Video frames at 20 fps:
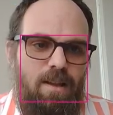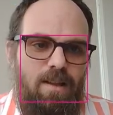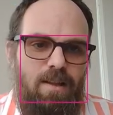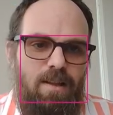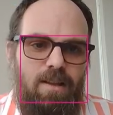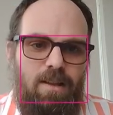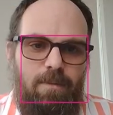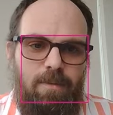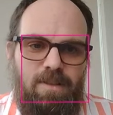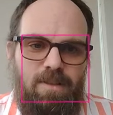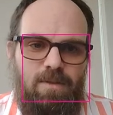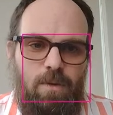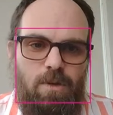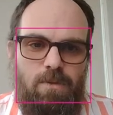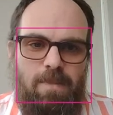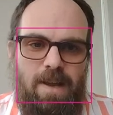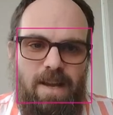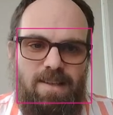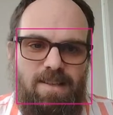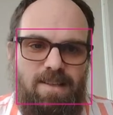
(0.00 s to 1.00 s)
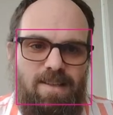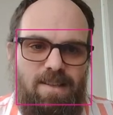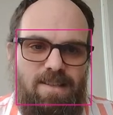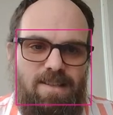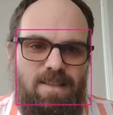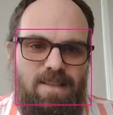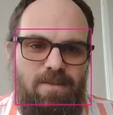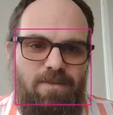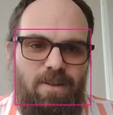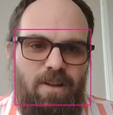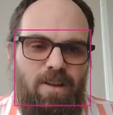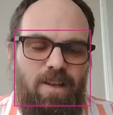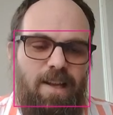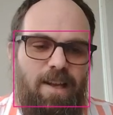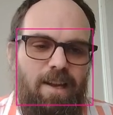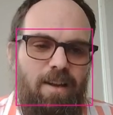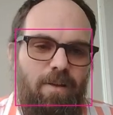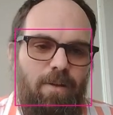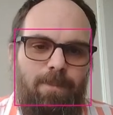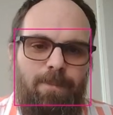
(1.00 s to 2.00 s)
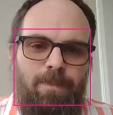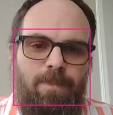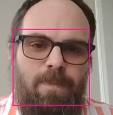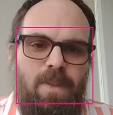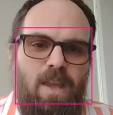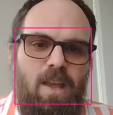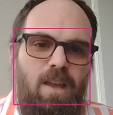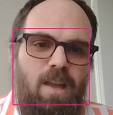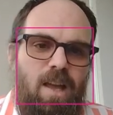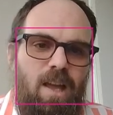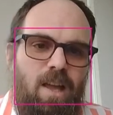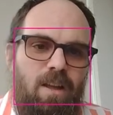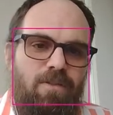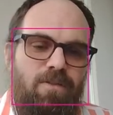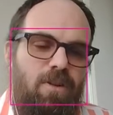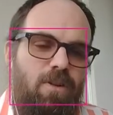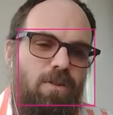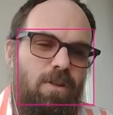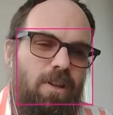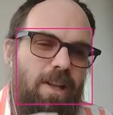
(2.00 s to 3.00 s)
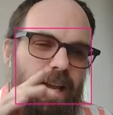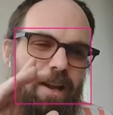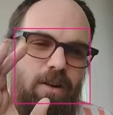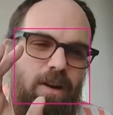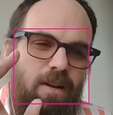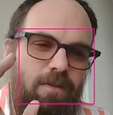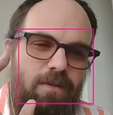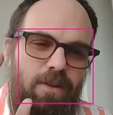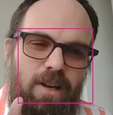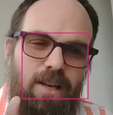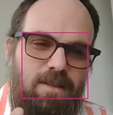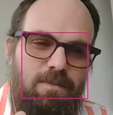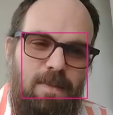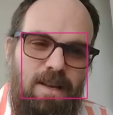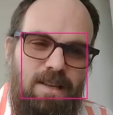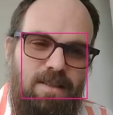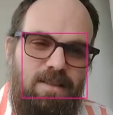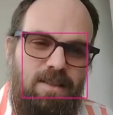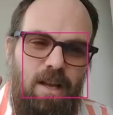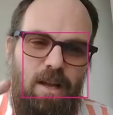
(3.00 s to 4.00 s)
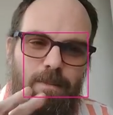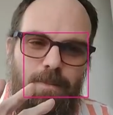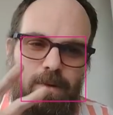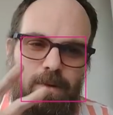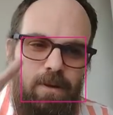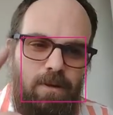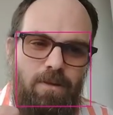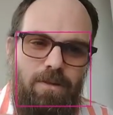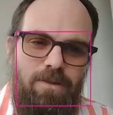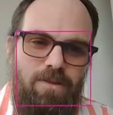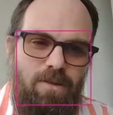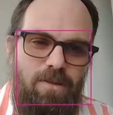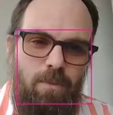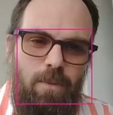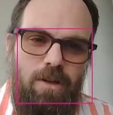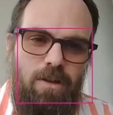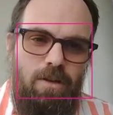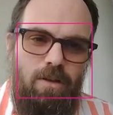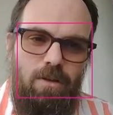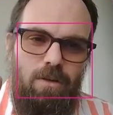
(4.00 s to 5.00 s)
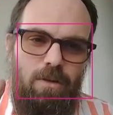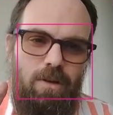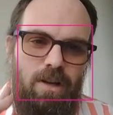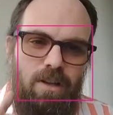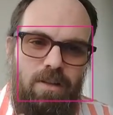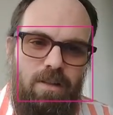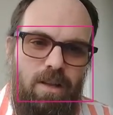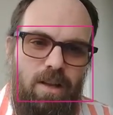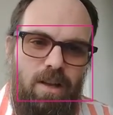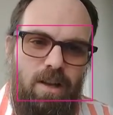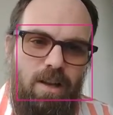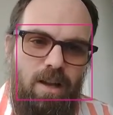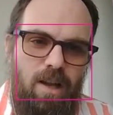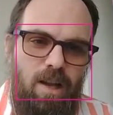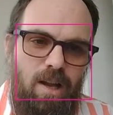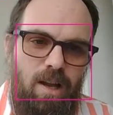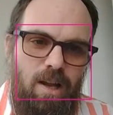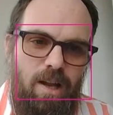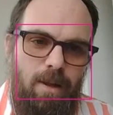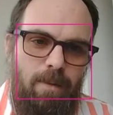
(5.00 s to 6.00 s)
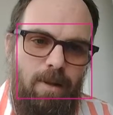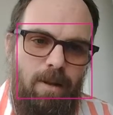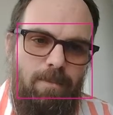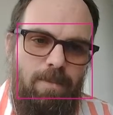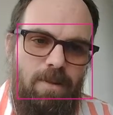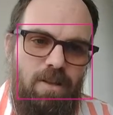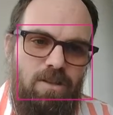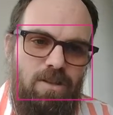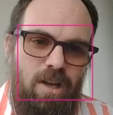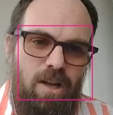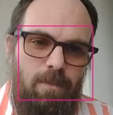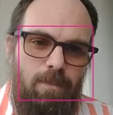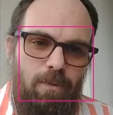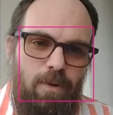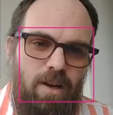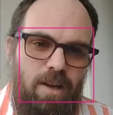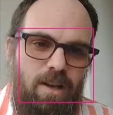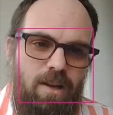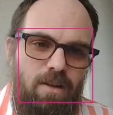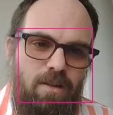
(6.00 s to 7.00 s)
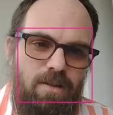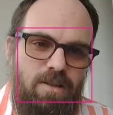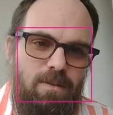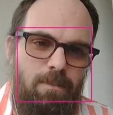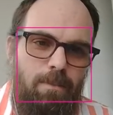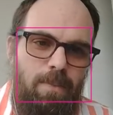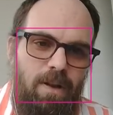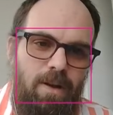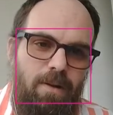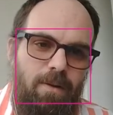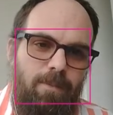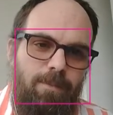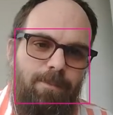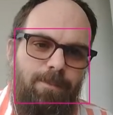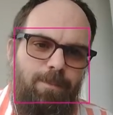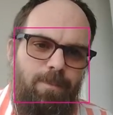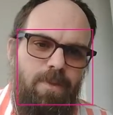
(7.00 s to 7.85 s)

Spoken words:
Let me switch back to the default layout. If your layout ever gets messed up or you lose a window or anything, up in the top right here, there's a button.